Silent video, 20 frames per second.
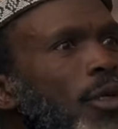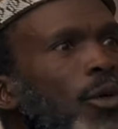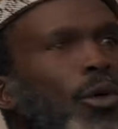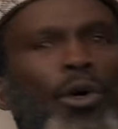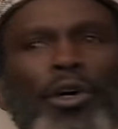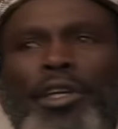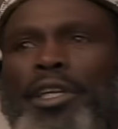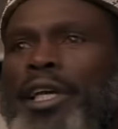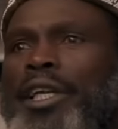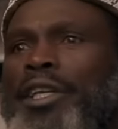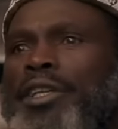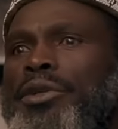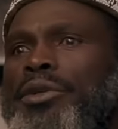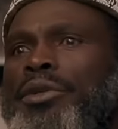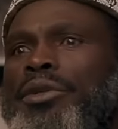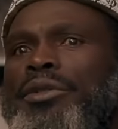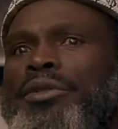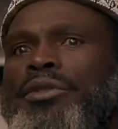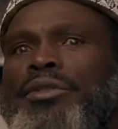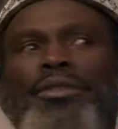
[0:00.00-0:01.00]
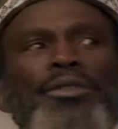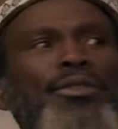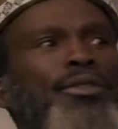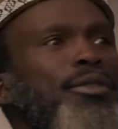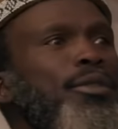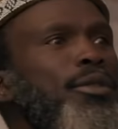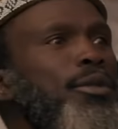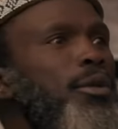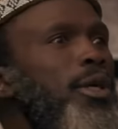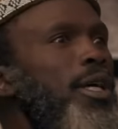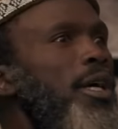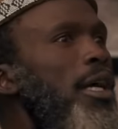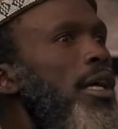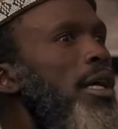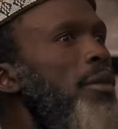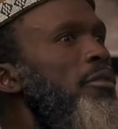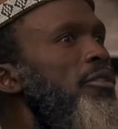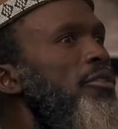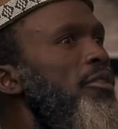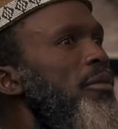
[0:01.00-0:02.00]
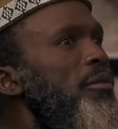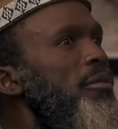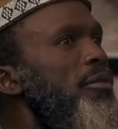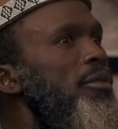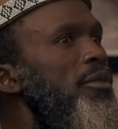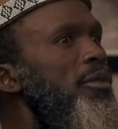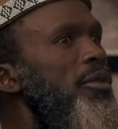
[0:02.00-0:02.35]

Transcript: Who ordained you? Where are you coming from?